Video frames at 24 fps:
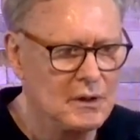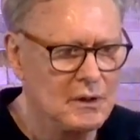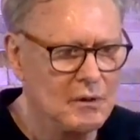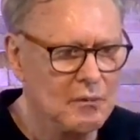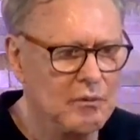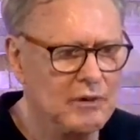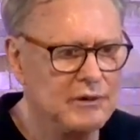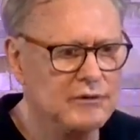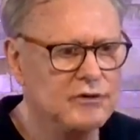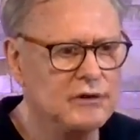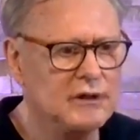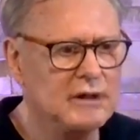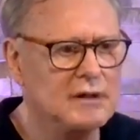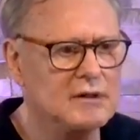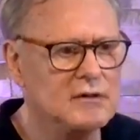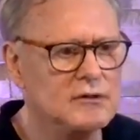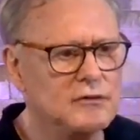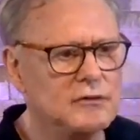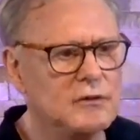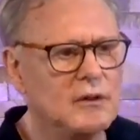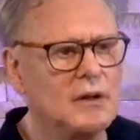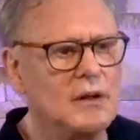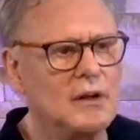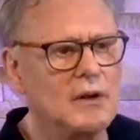which
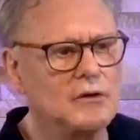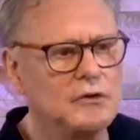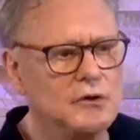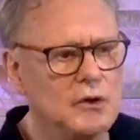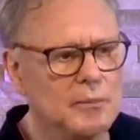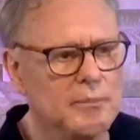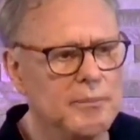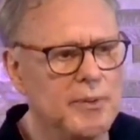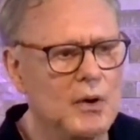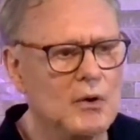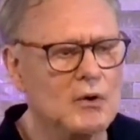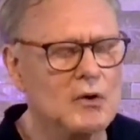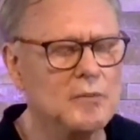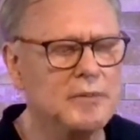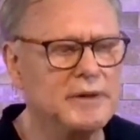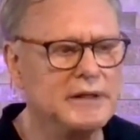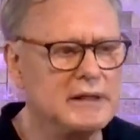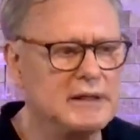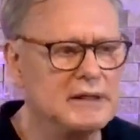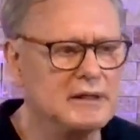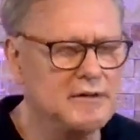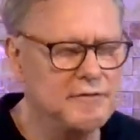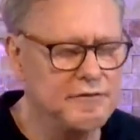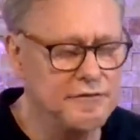is you're broken, we
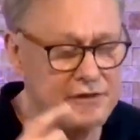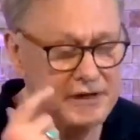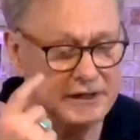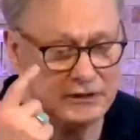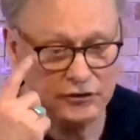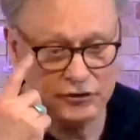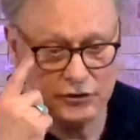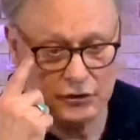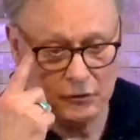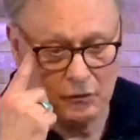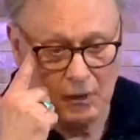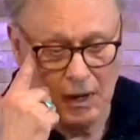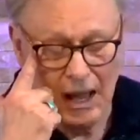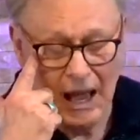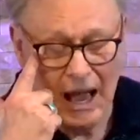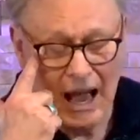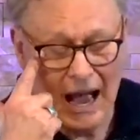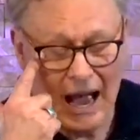need to fix you.